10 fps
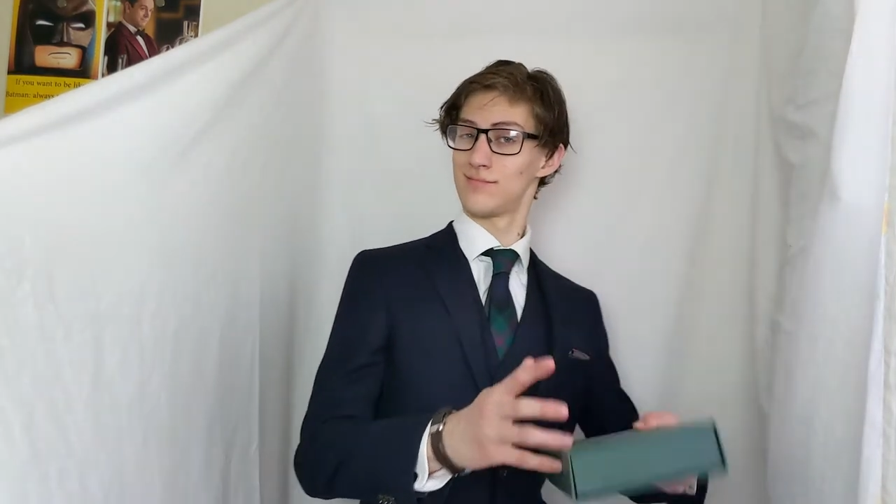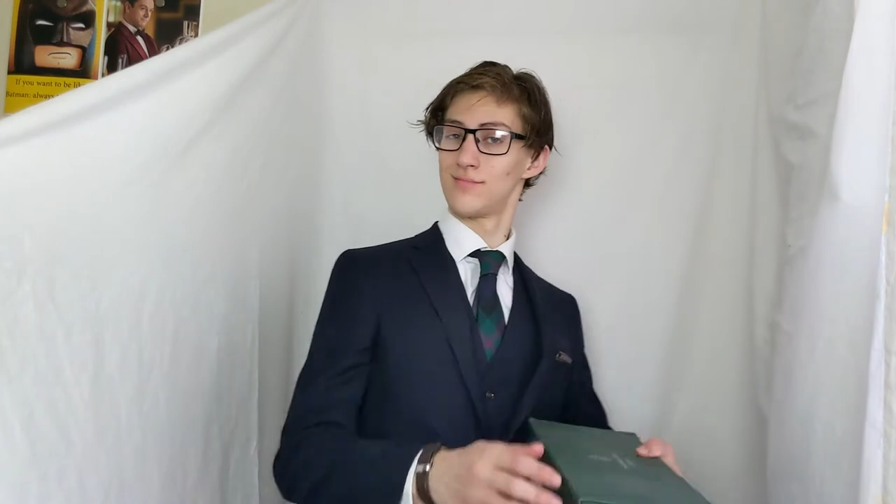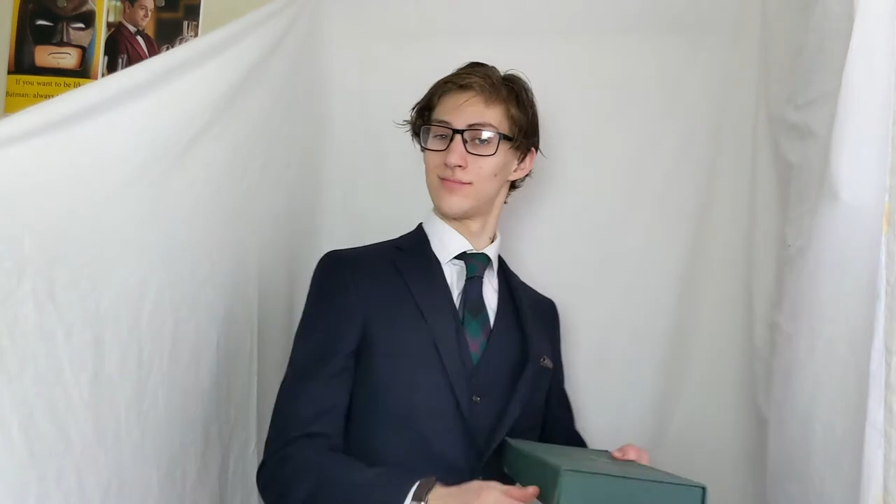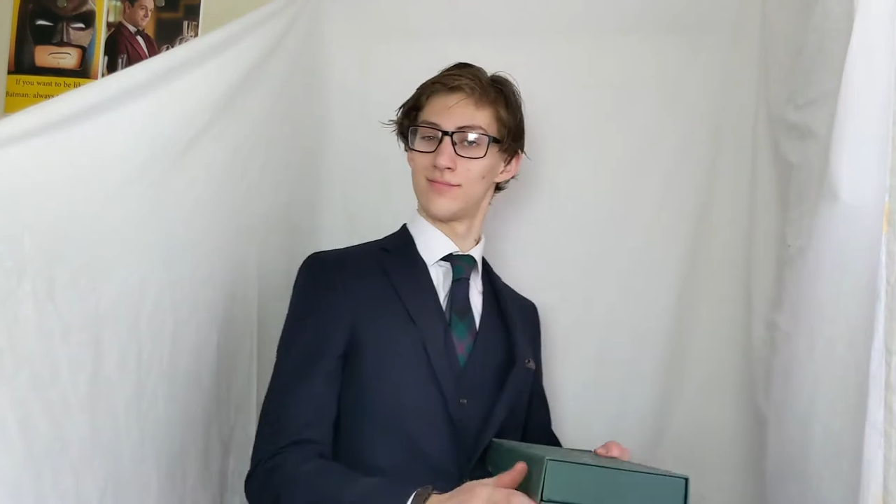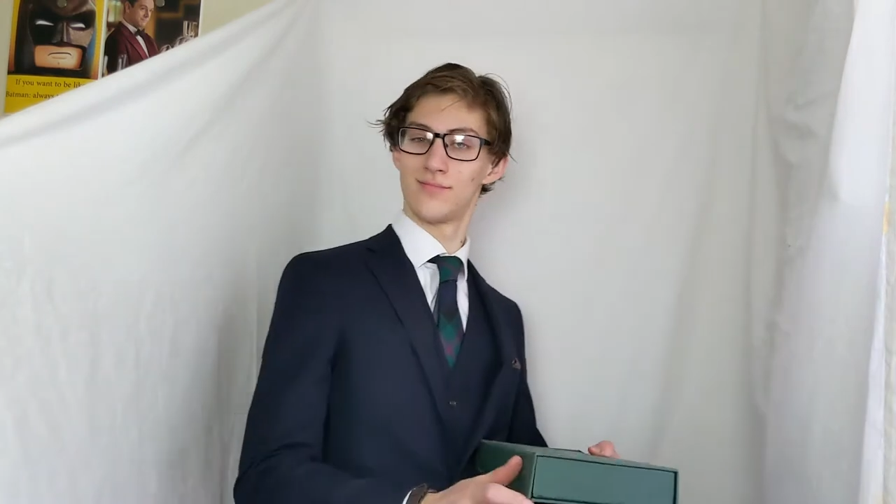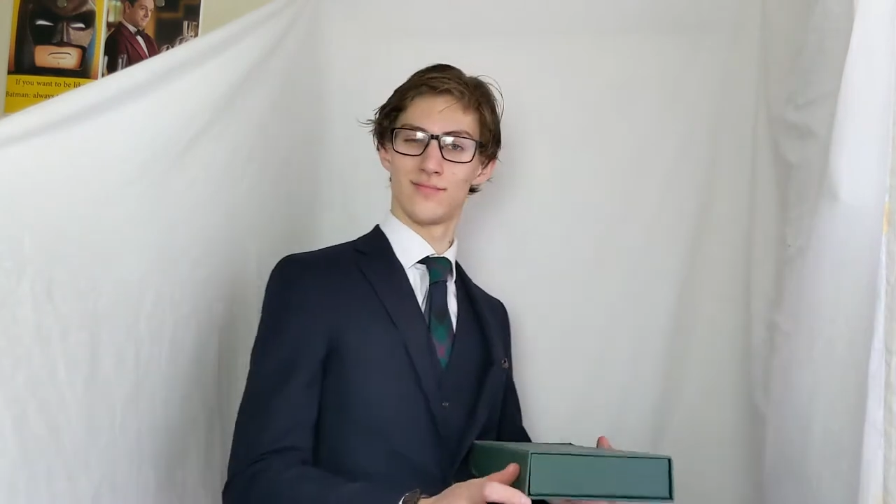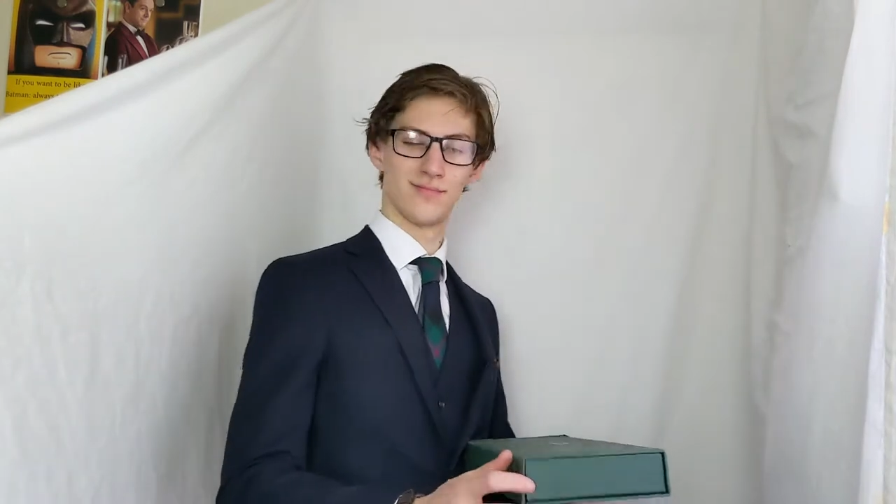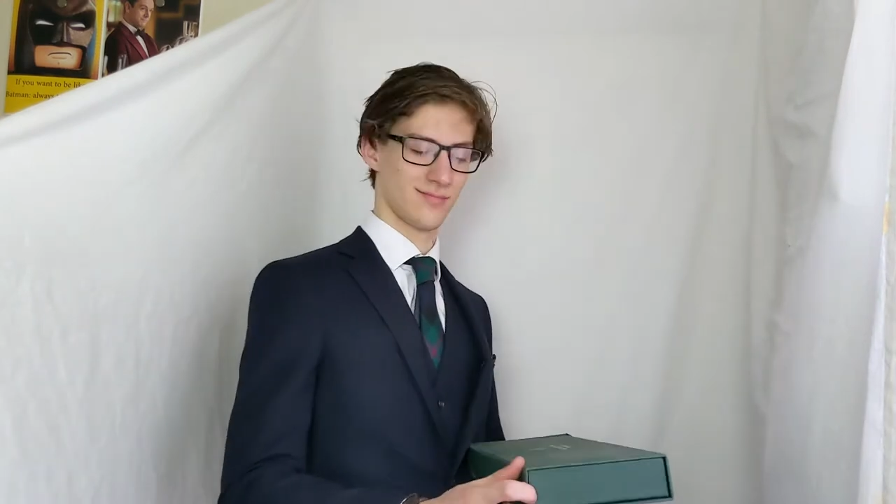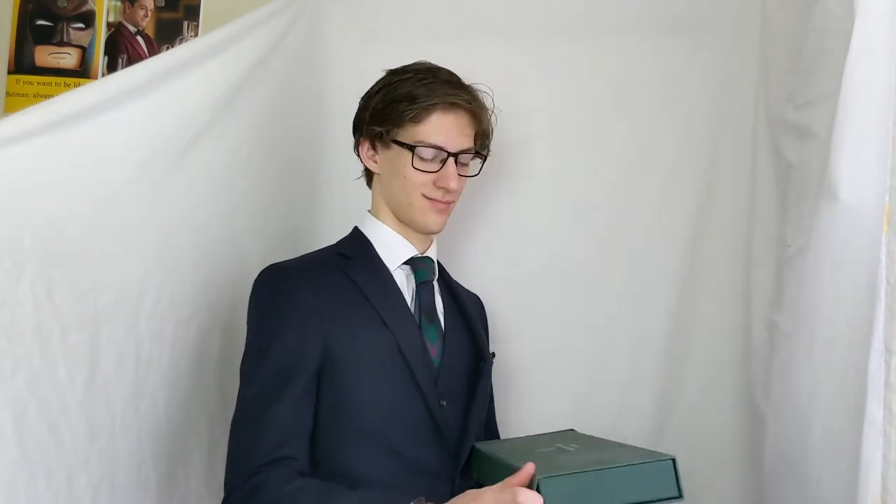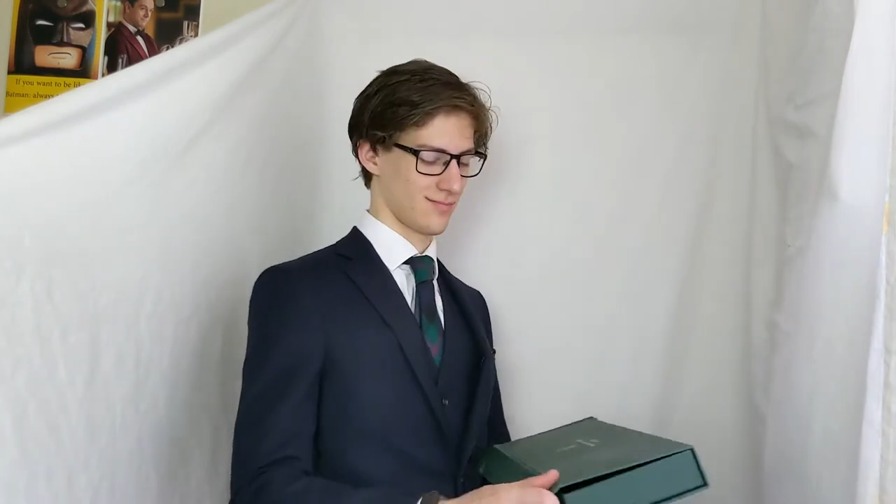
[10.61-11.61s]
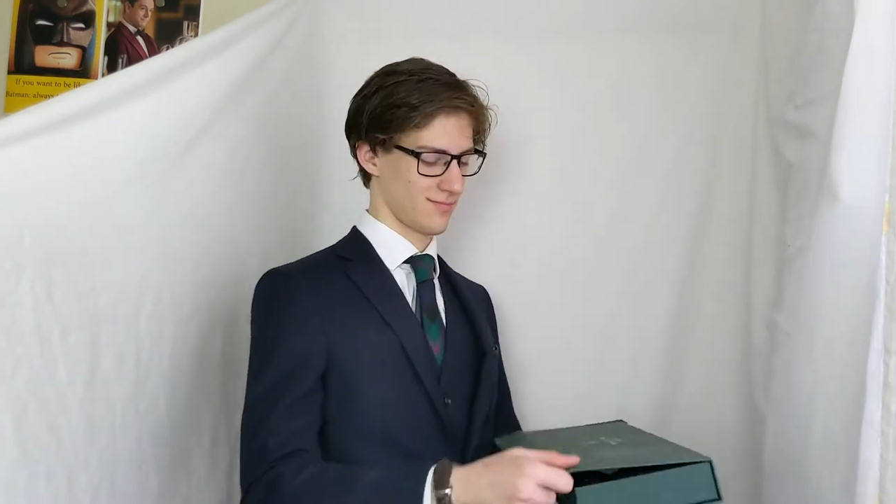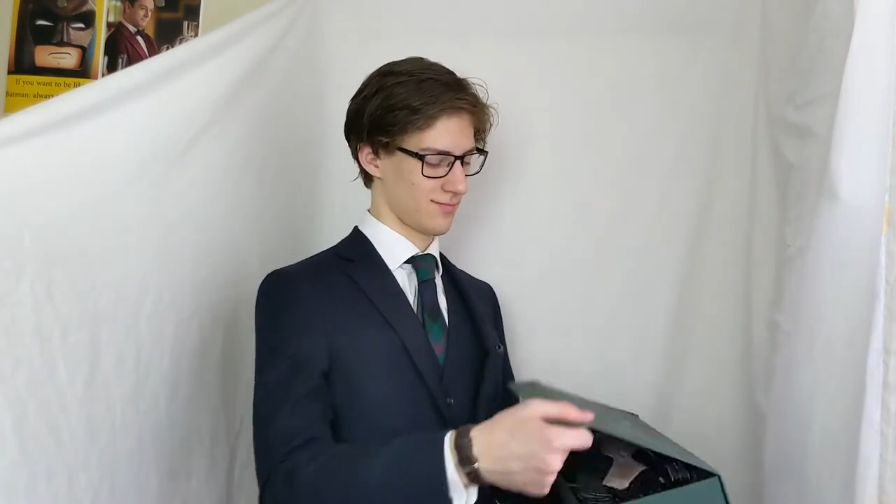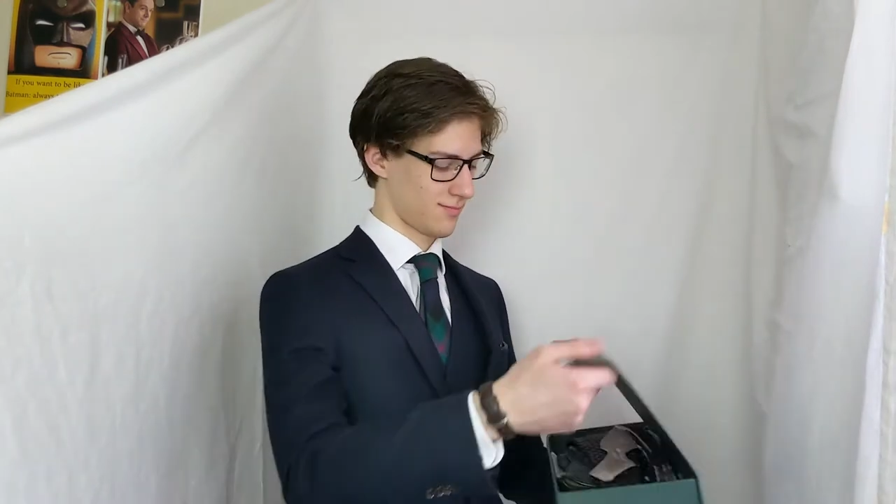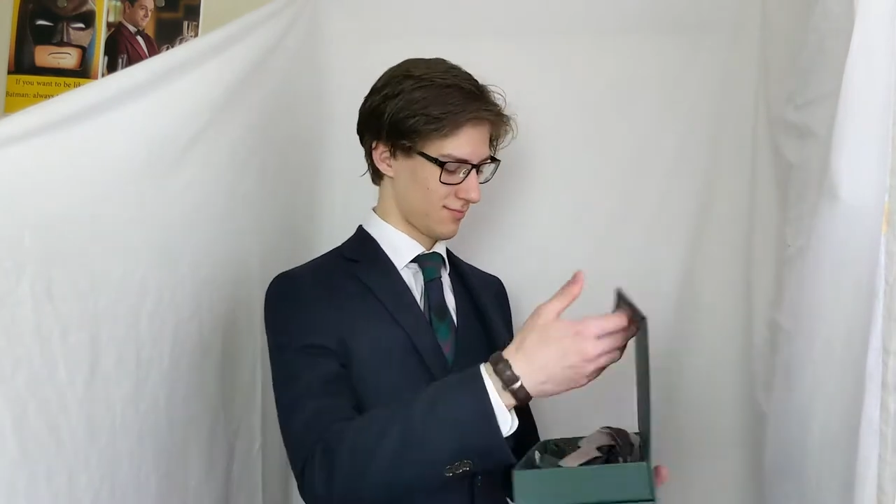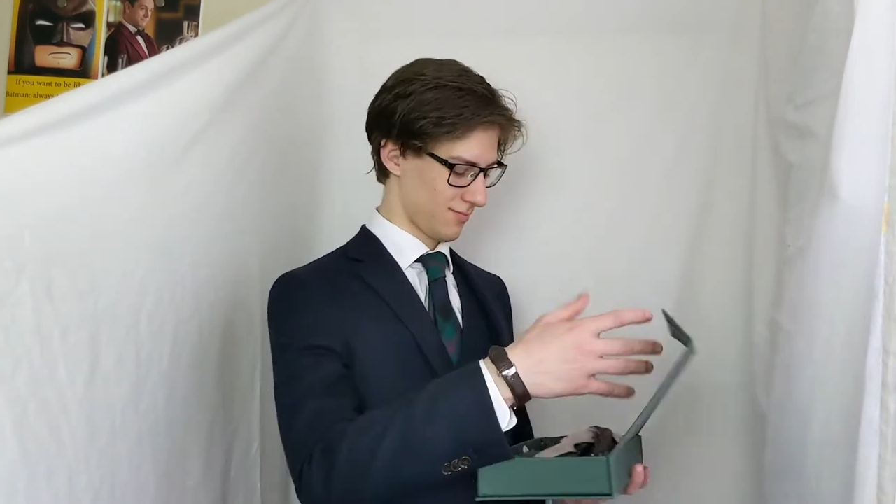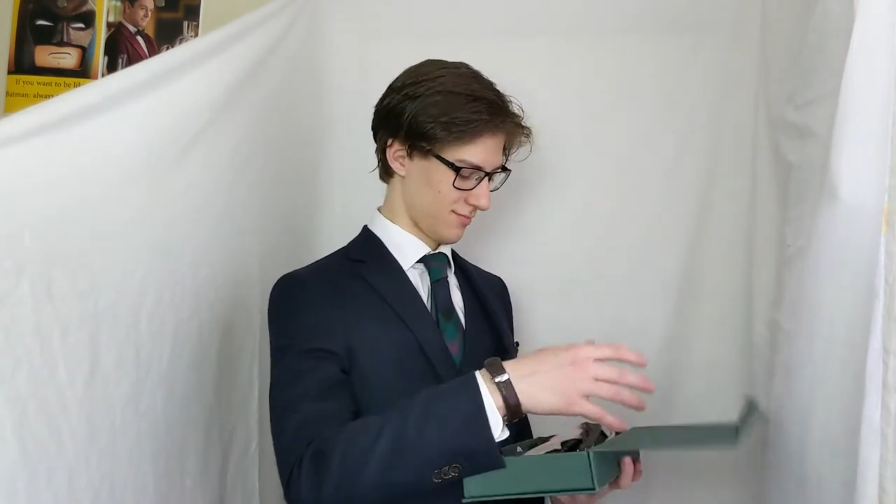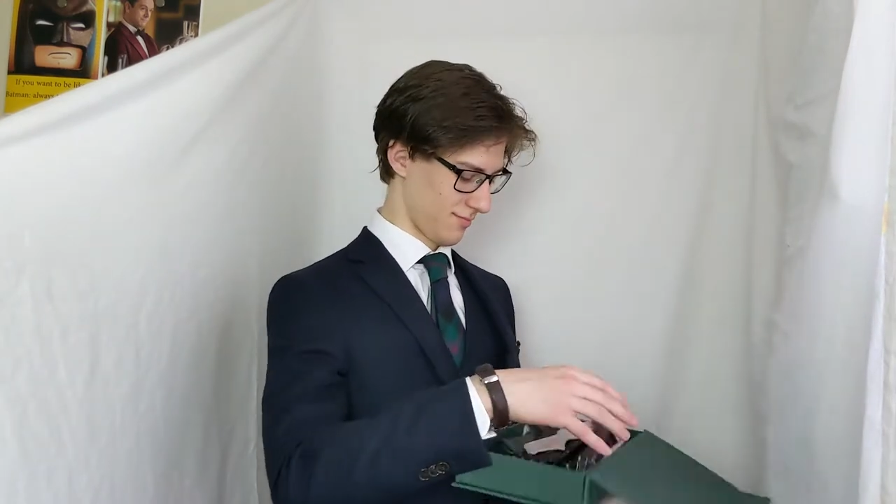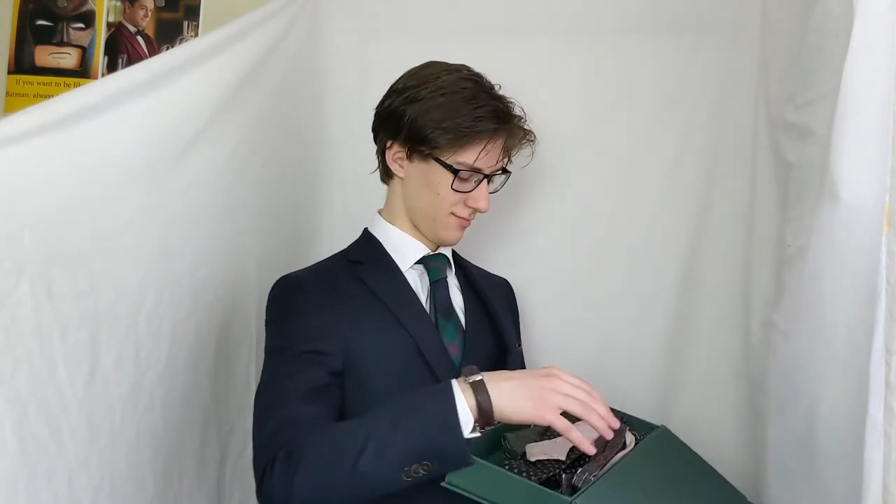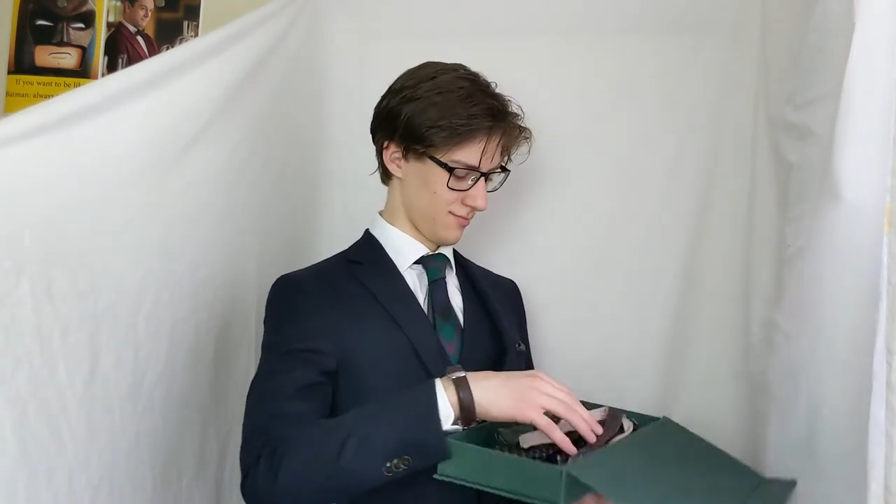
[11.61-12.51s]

less expense,